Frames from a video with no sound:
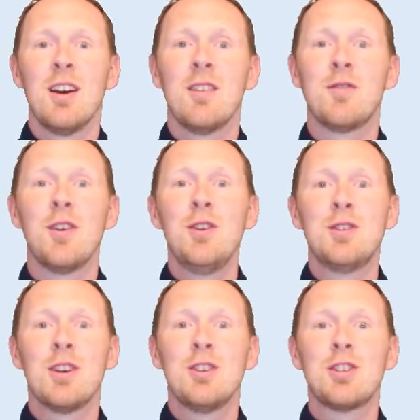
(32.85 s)

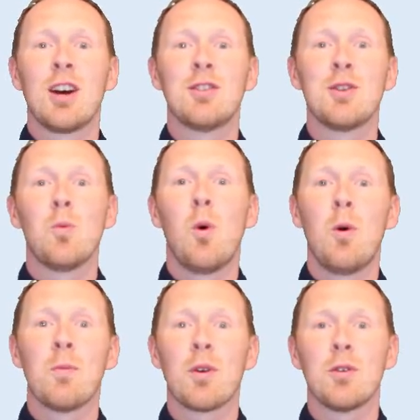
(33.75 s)
Food, shelter,
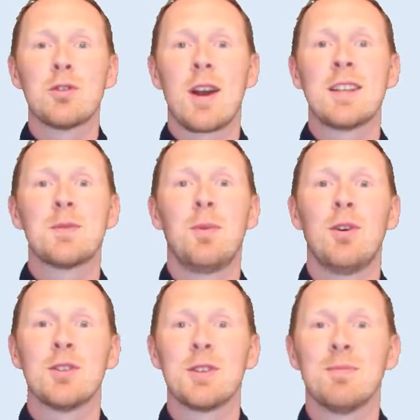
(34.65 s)
warmth, or
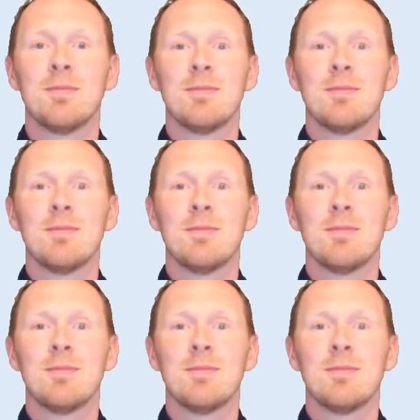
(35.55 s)
transport.